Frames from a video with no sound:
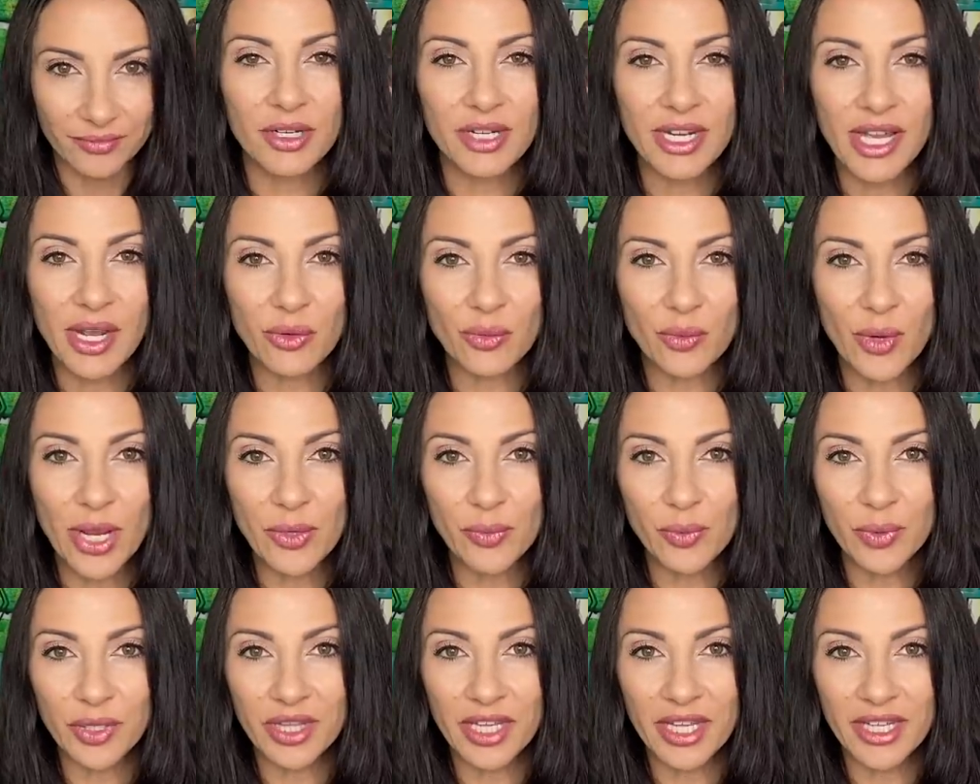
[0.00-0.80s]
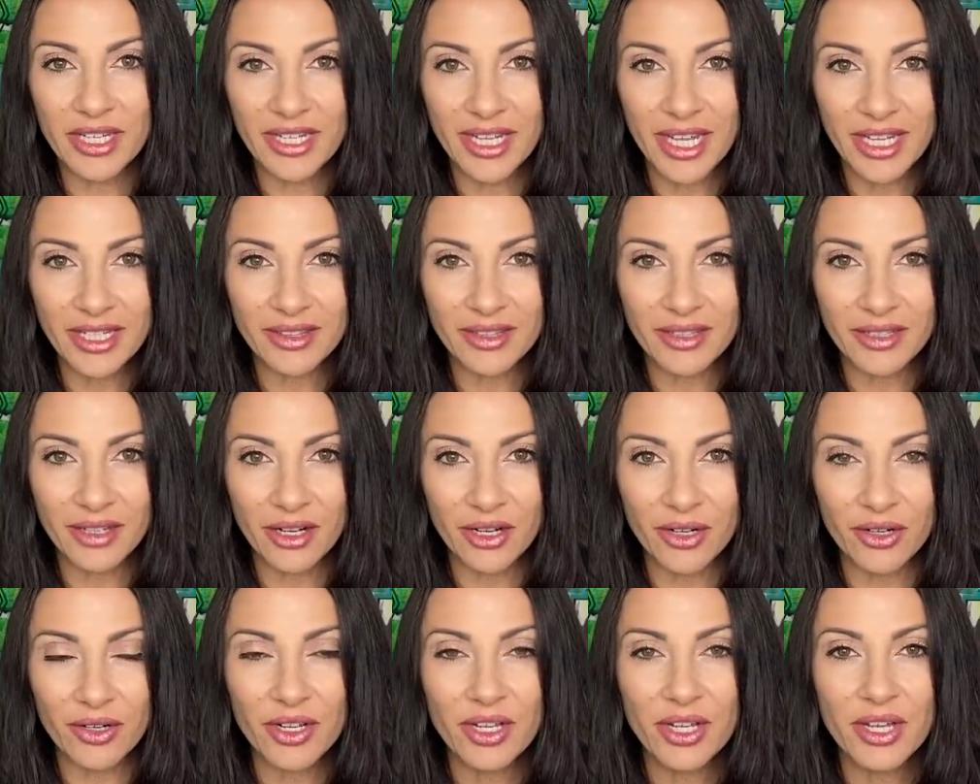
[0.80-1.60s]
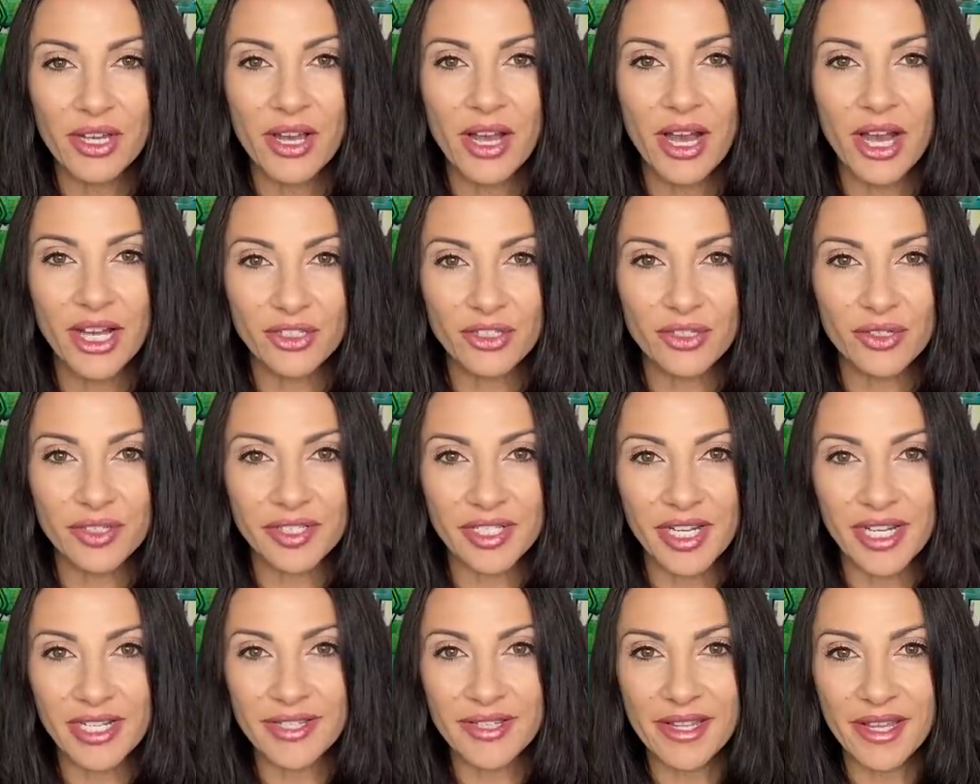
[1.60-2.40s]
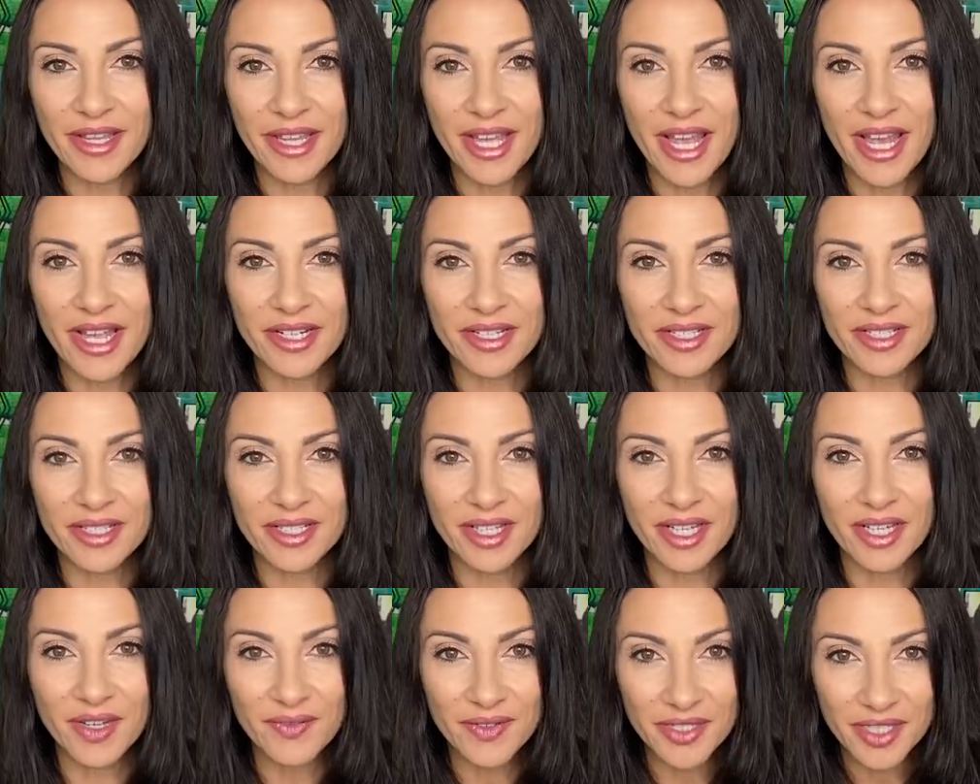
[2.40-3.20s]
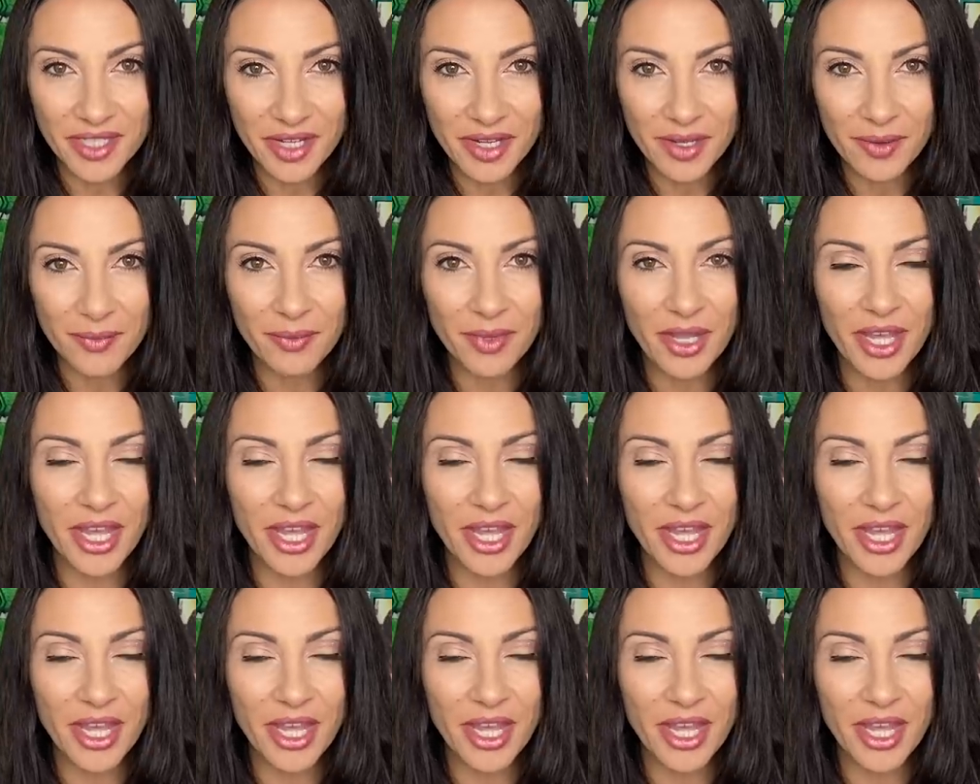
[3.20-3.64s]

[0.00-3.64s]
Now, right when they get there, Hunter states that Candus gives him